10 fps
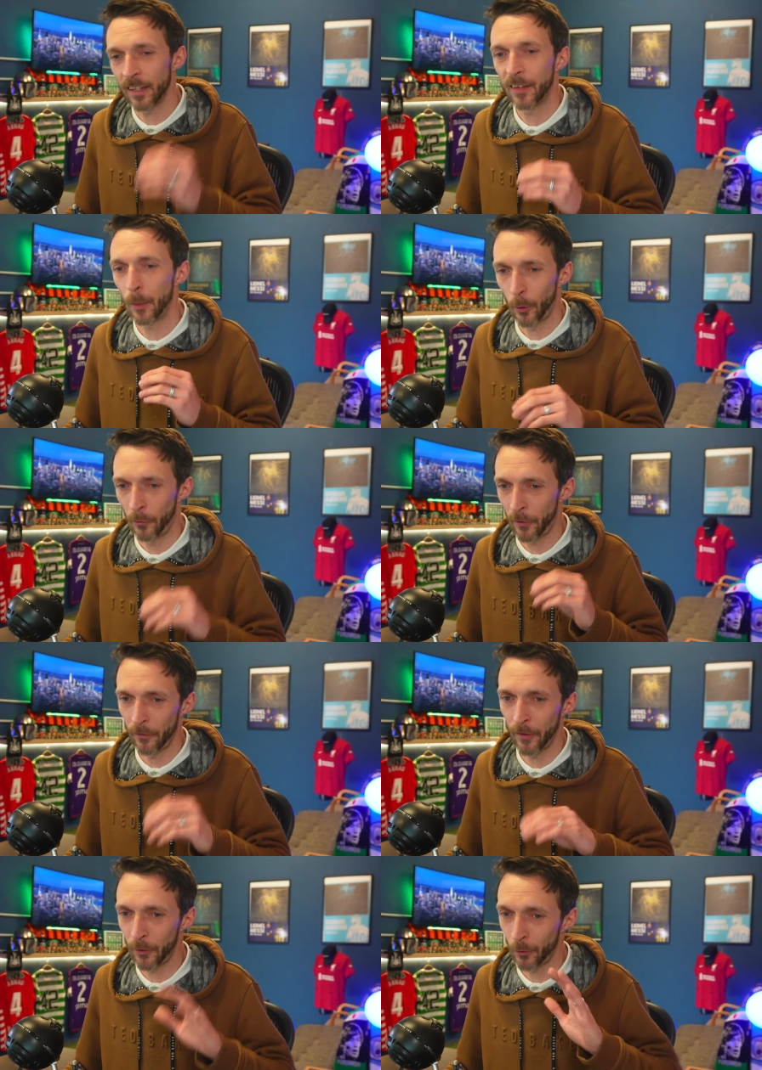at the tip-off of
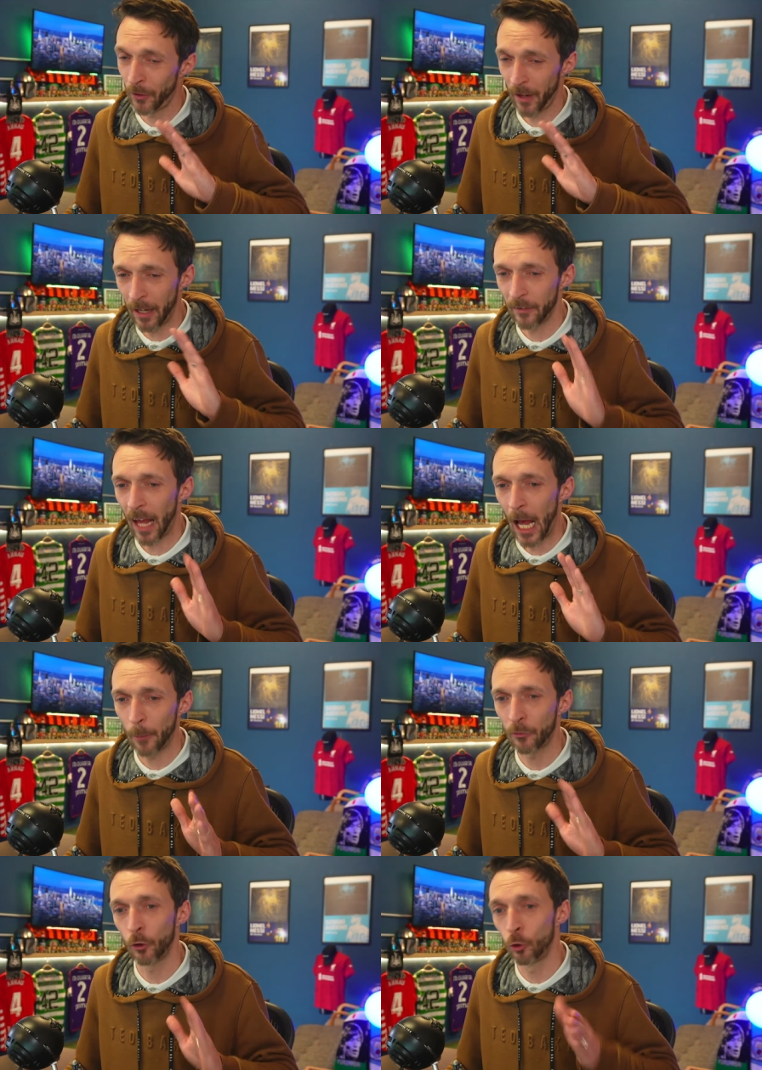the video, there is
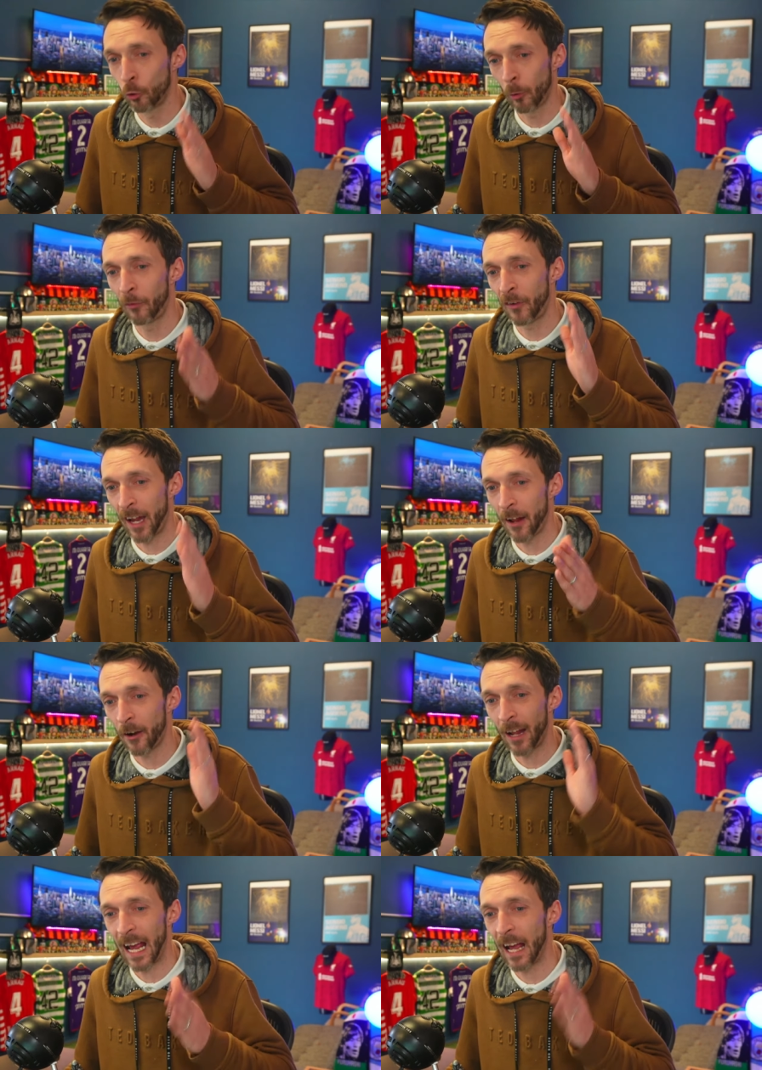absolutely no room for
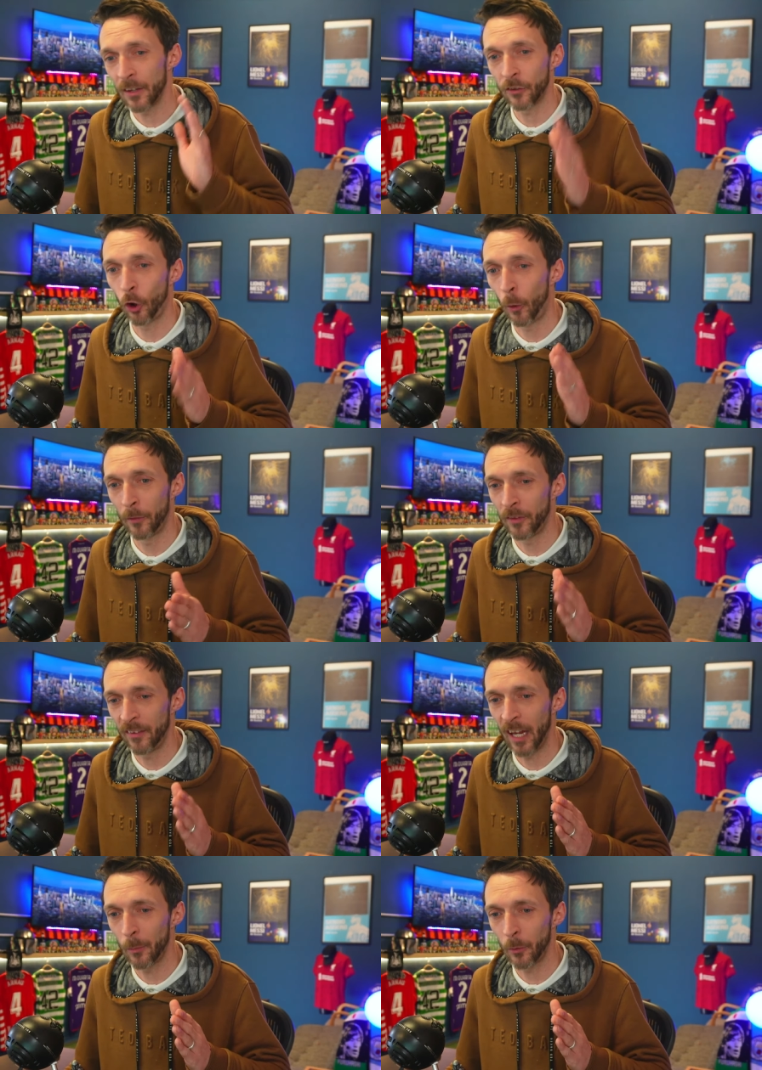error at the top of the
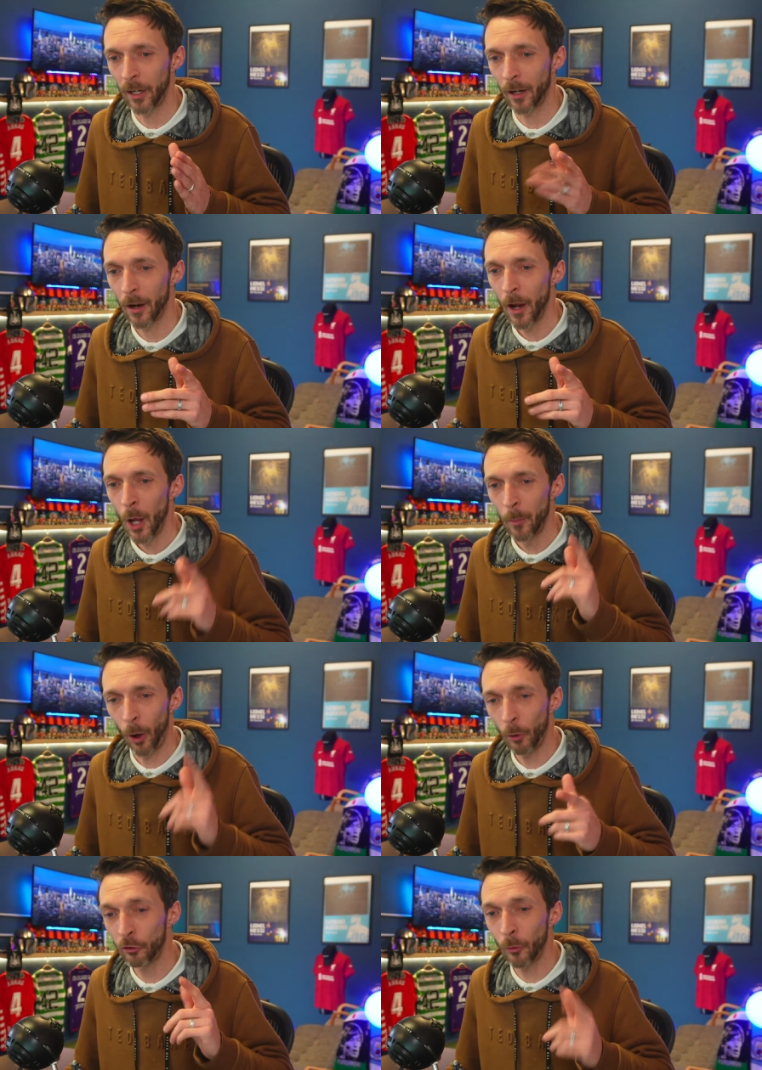table here, but
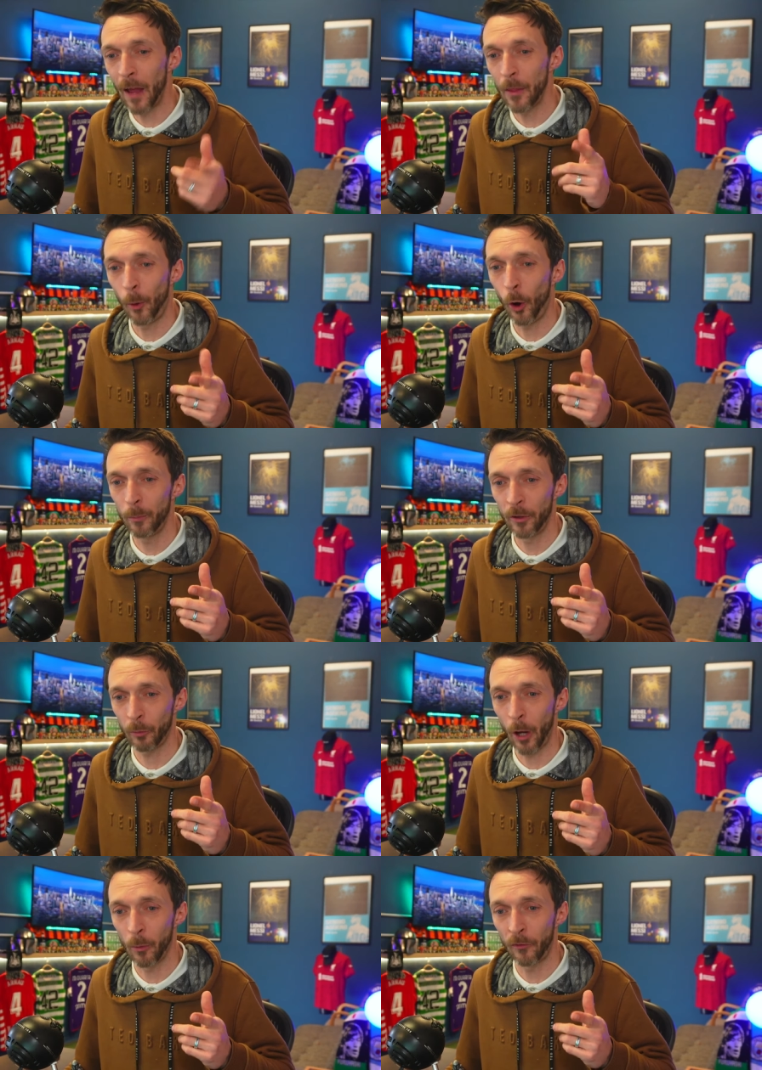also at the bottom
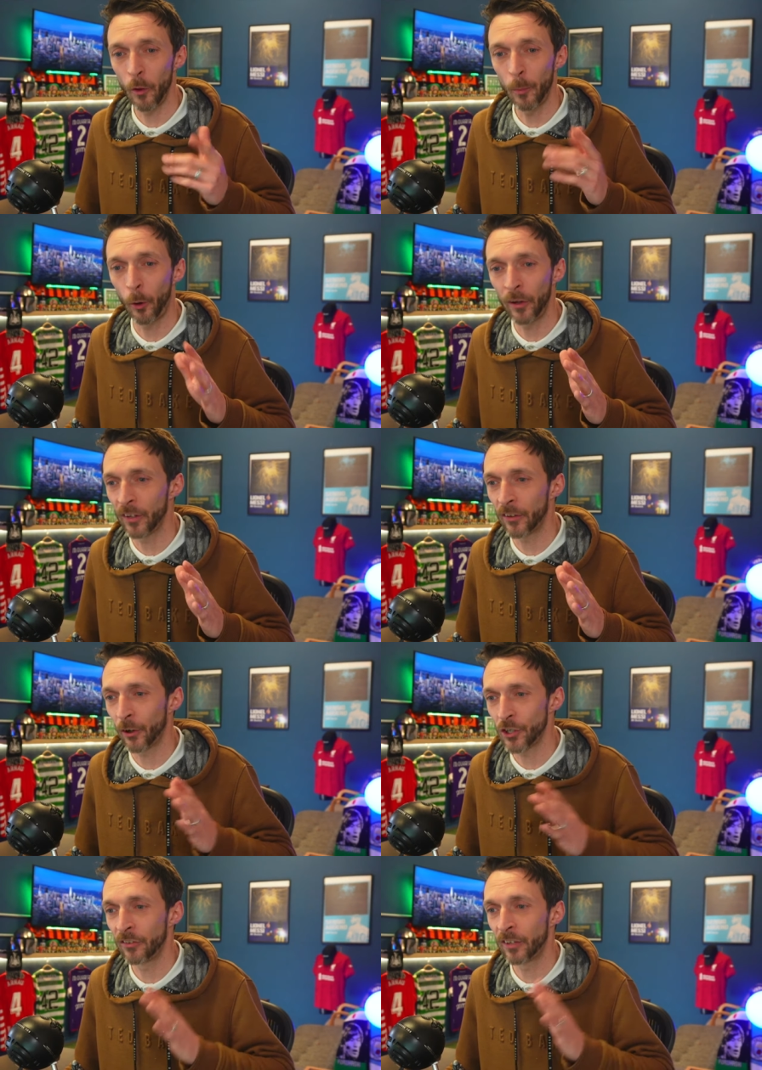as well, with all the points
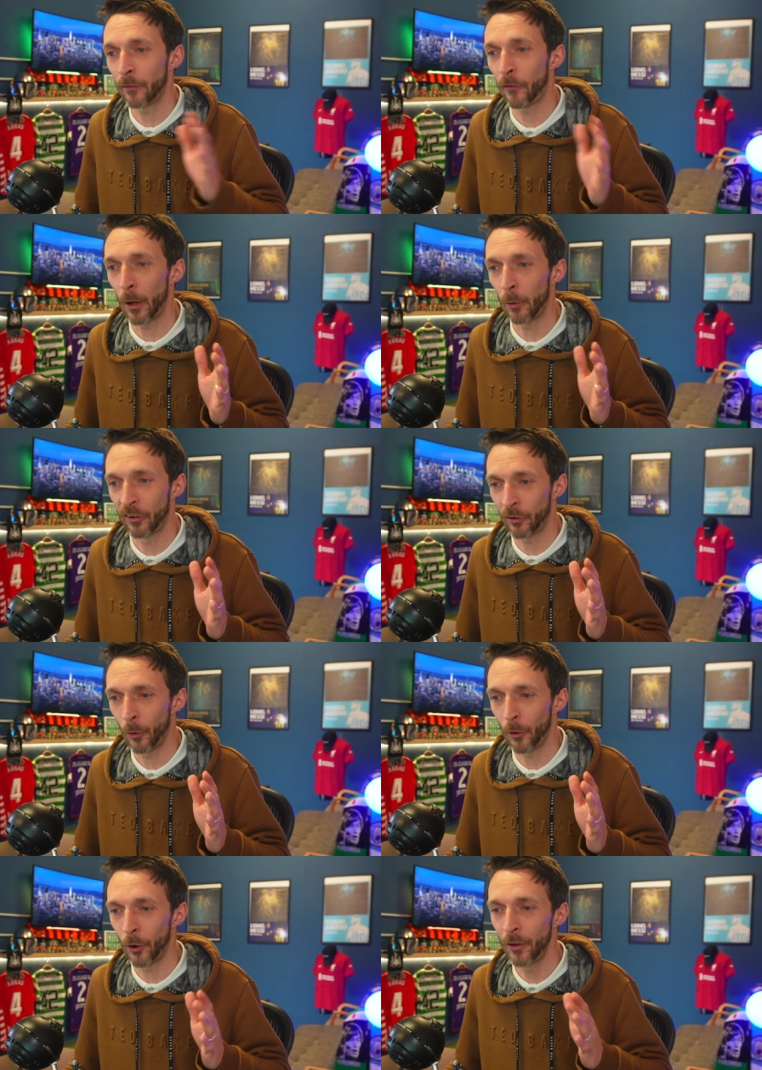deductions and everything else that's
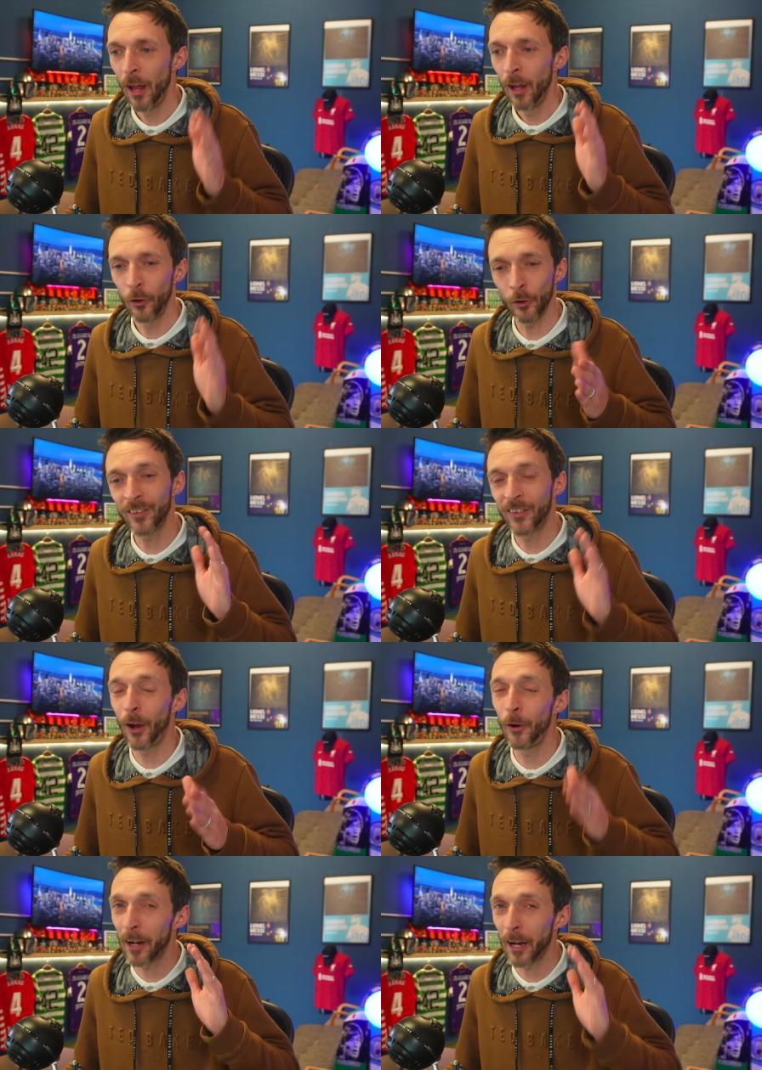going on. Luton
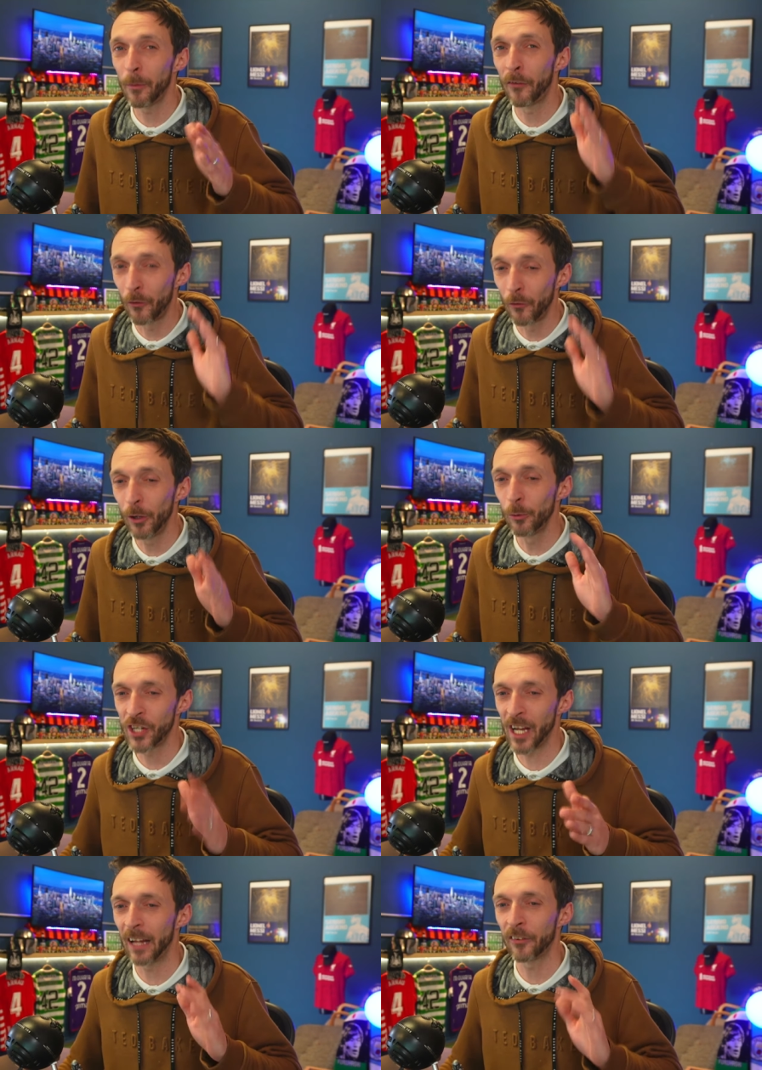Town are in with a real
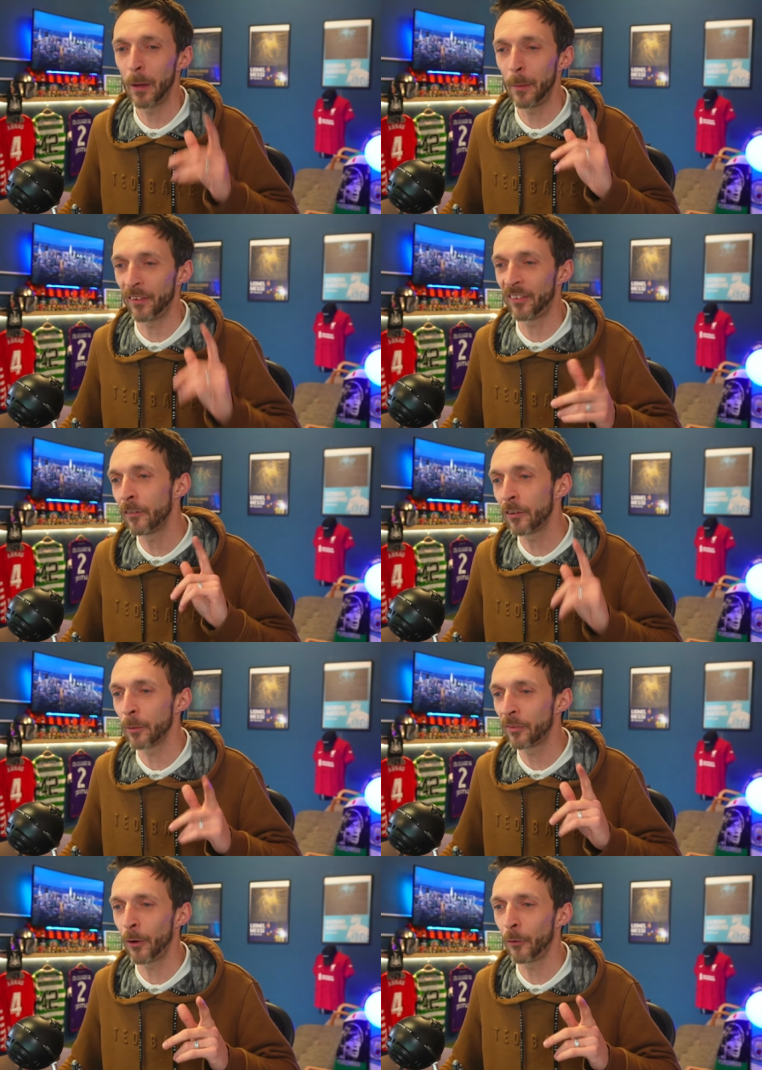chance of maybe saving
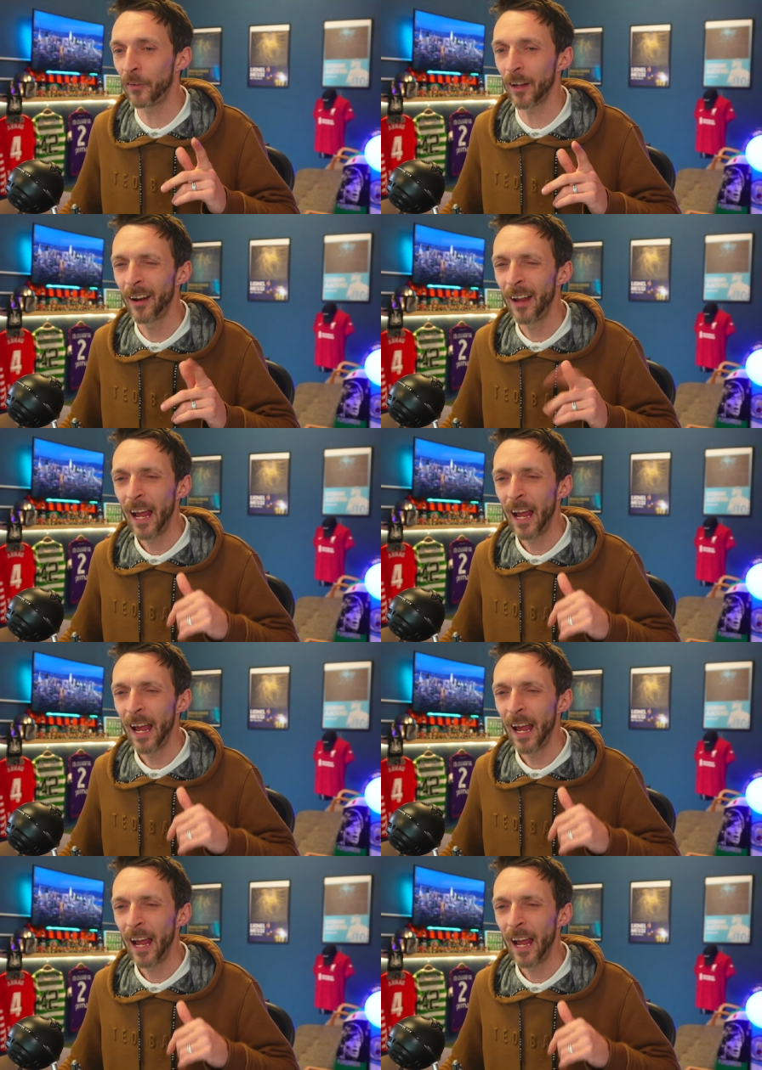themselves here,